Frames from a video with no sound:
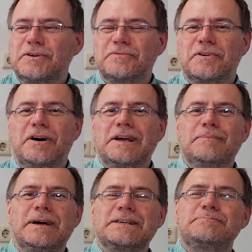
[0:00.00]
wrong in
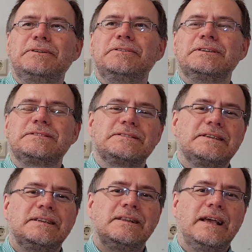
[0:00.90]
my experience is
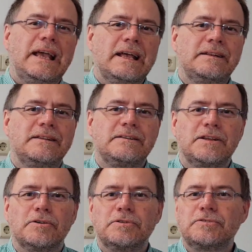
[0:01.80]
that in the end they
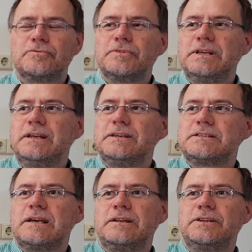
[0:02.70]
don't really
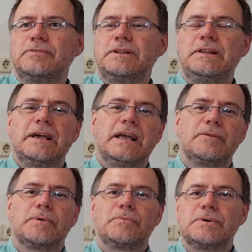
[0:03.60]
tell you in the end
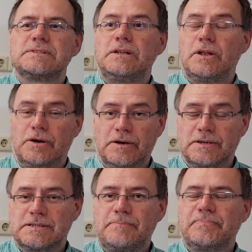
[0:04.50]
what was learned.